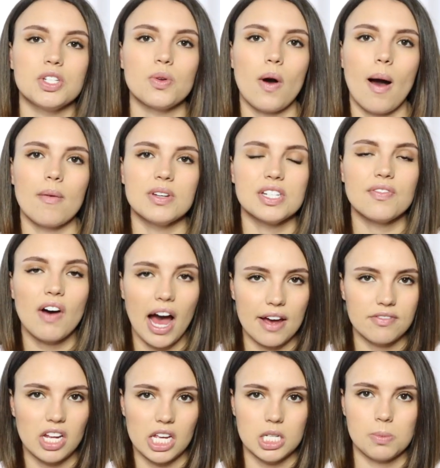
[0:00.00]
So I was
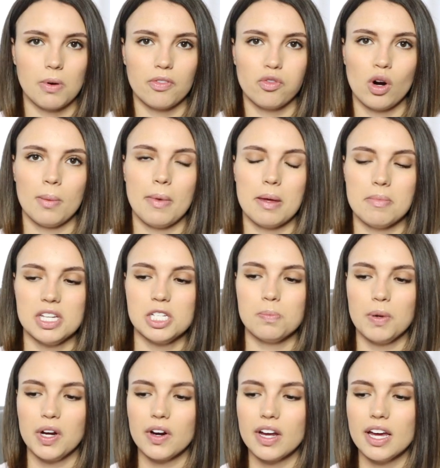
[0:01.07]
5 days before my missed
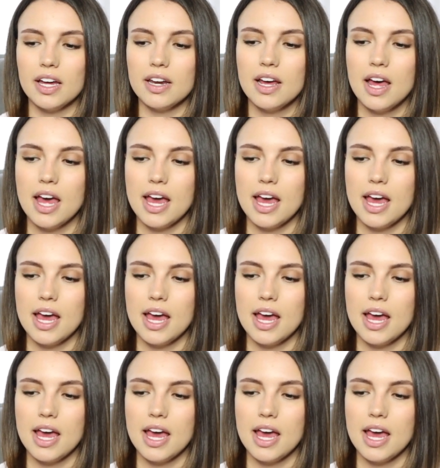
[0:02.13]
period